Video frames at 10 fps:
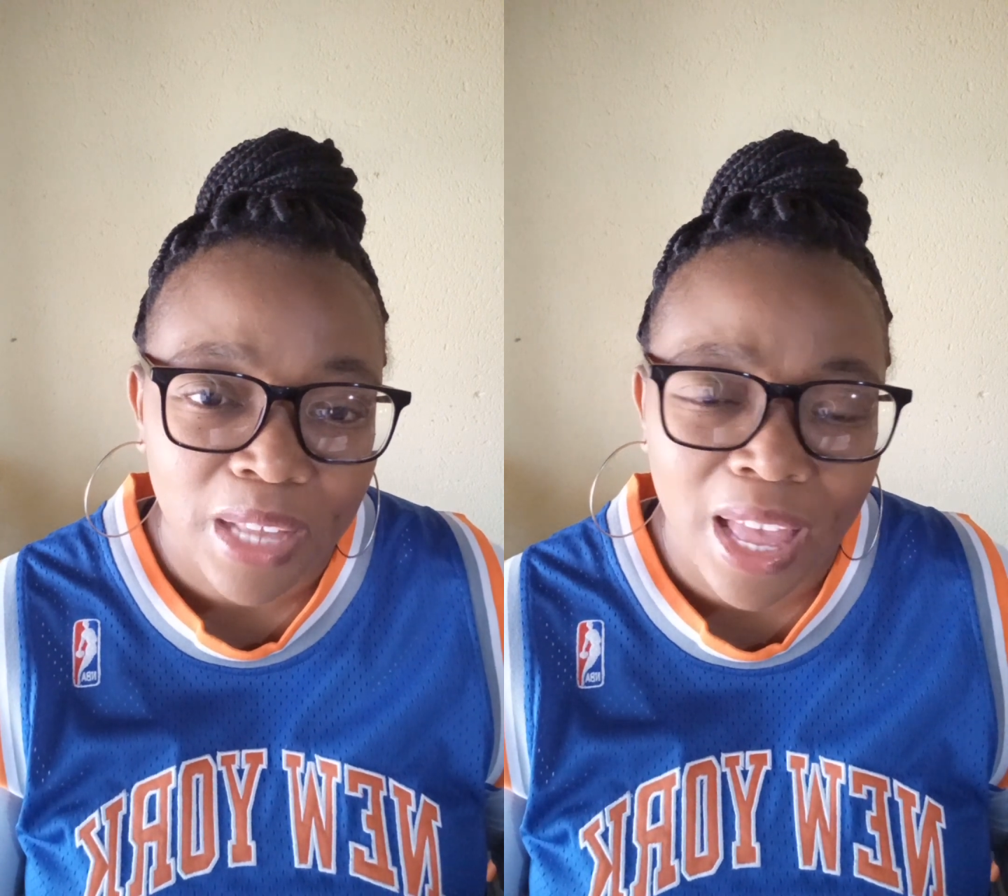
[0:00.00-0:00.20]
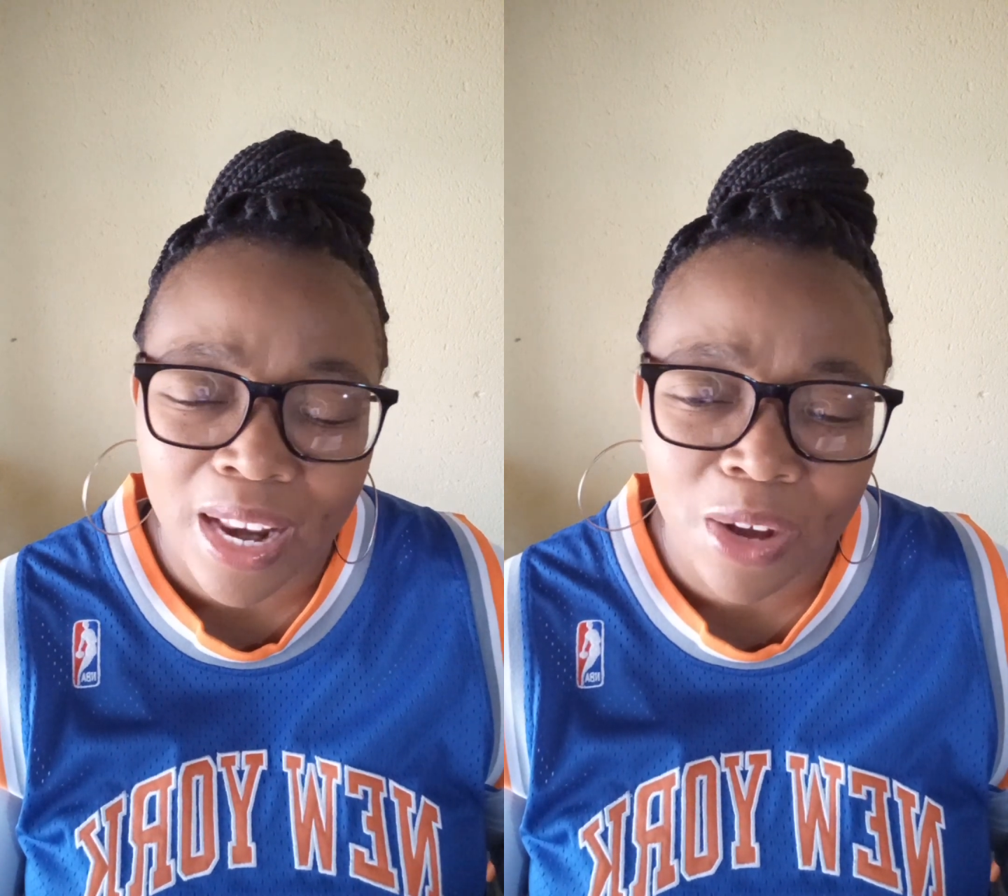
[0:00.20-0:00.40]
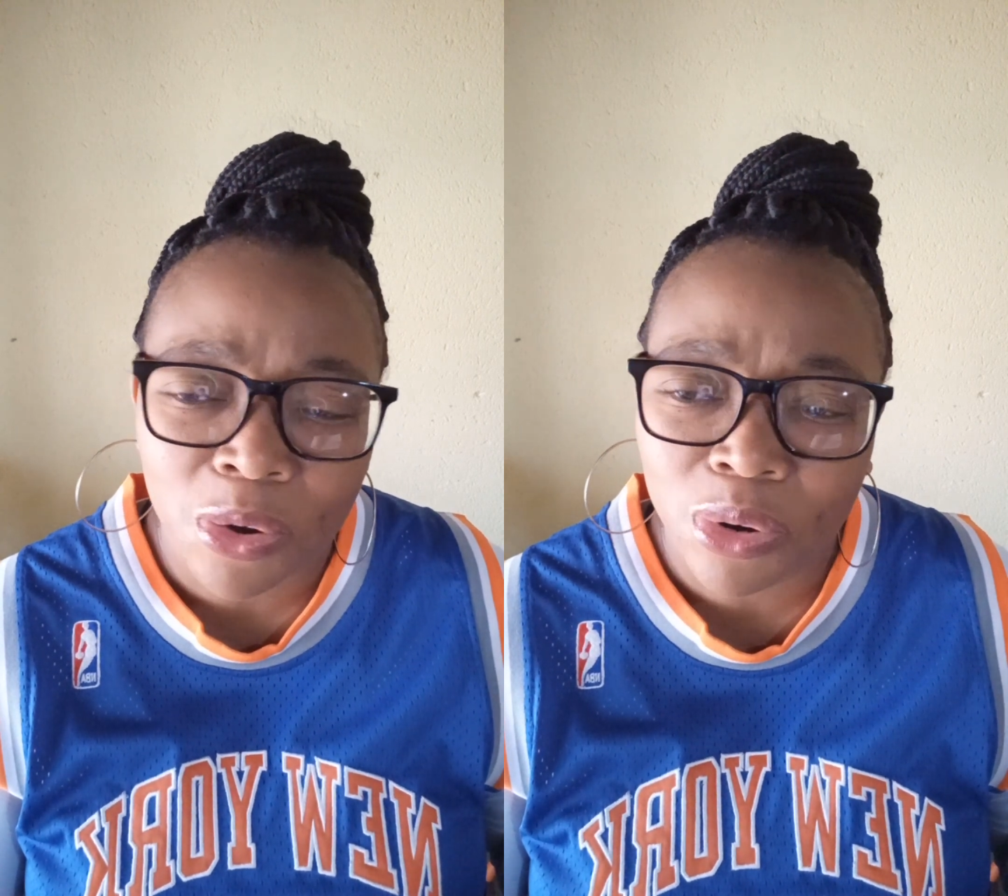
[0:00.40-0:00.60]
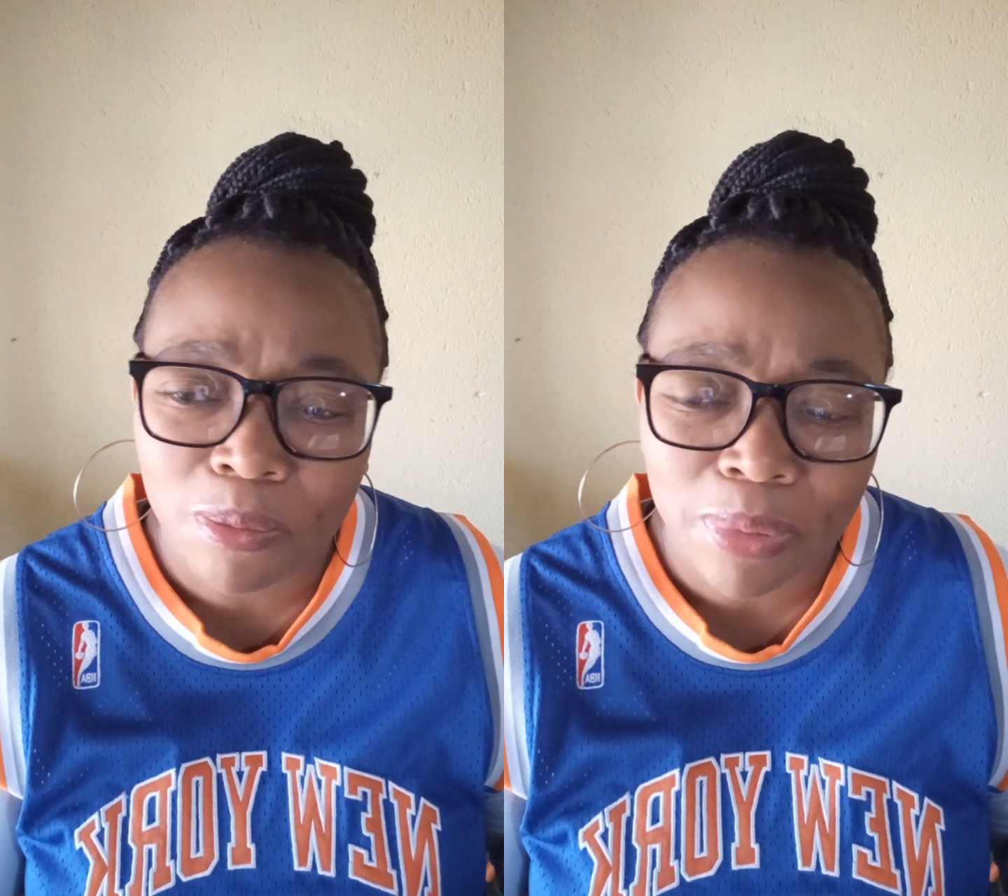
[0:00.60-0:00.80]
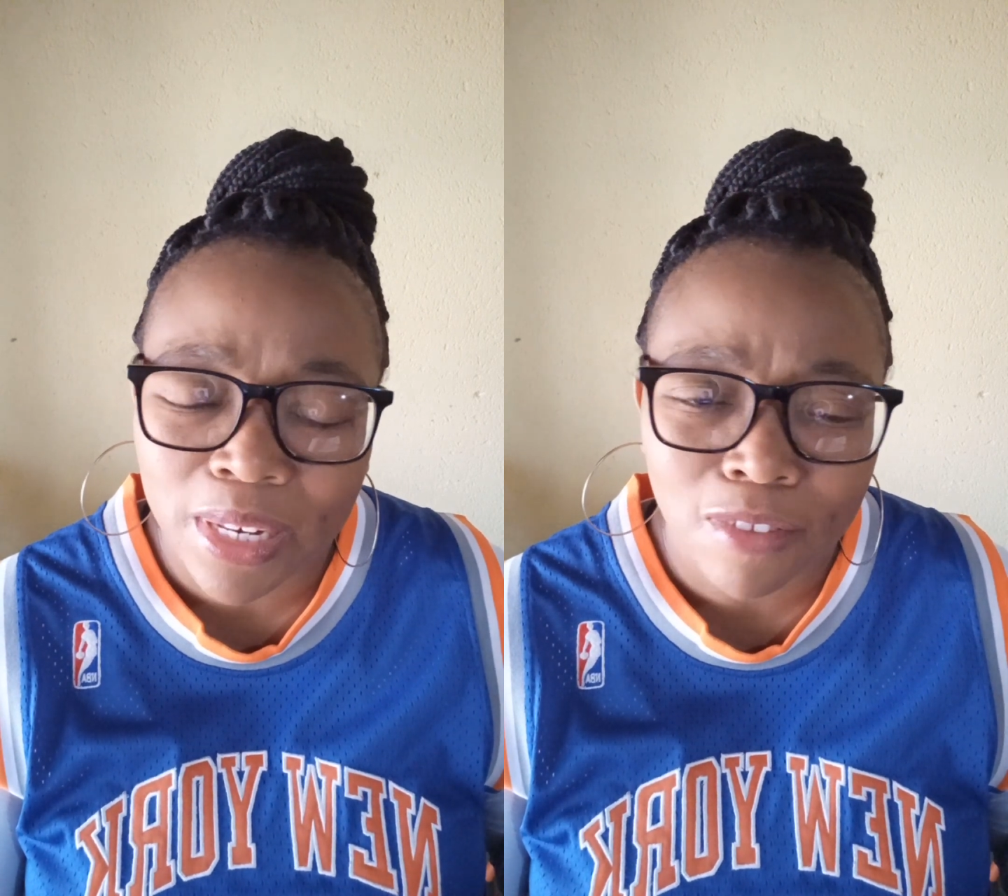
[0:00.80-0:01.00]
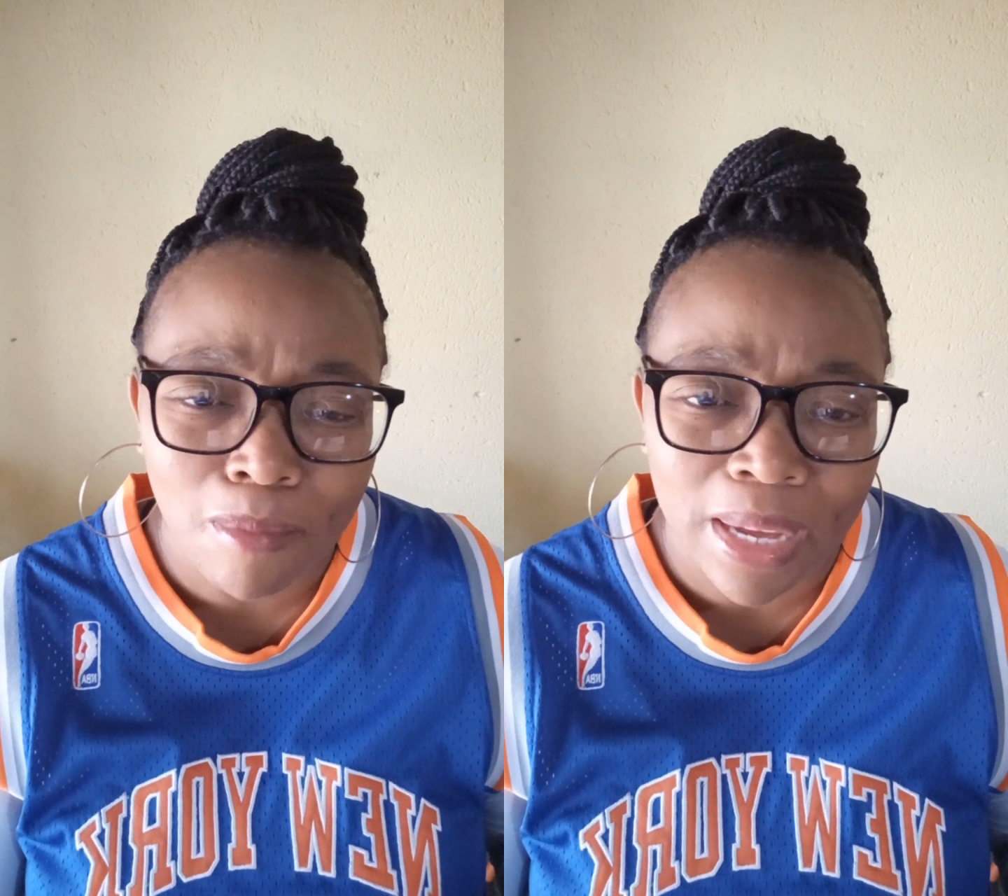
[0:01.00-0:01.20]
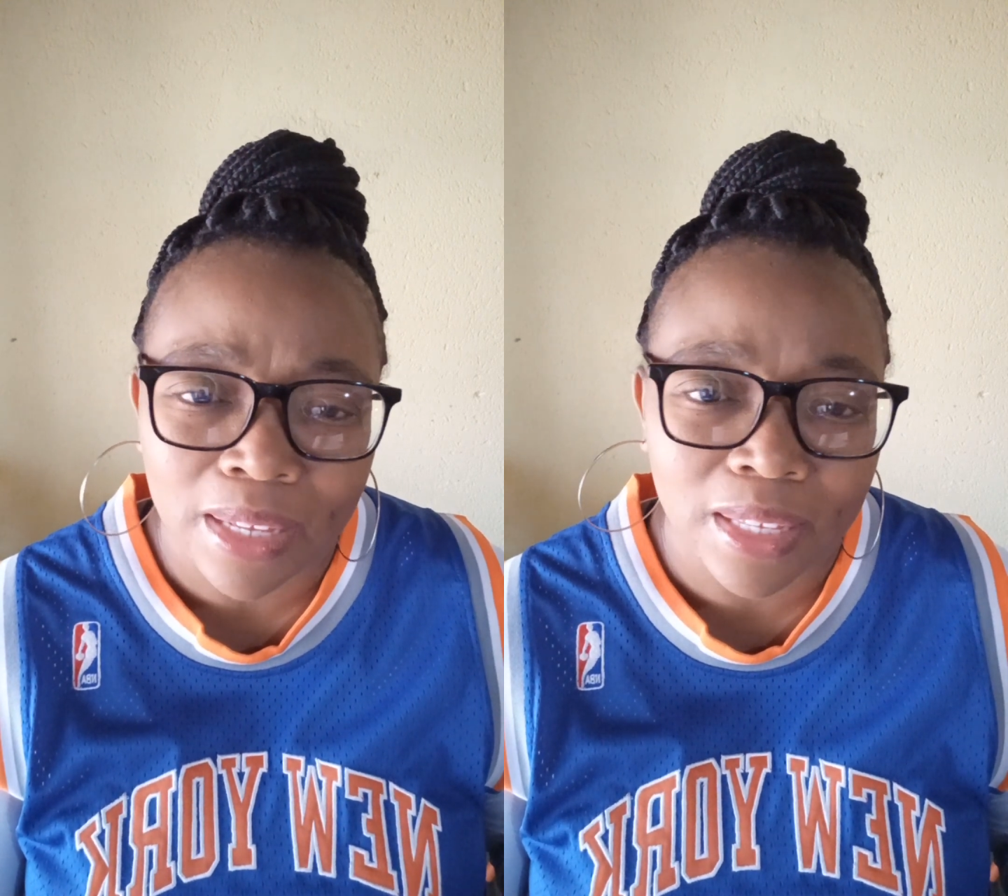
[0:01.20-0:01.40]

and i couldn't believe my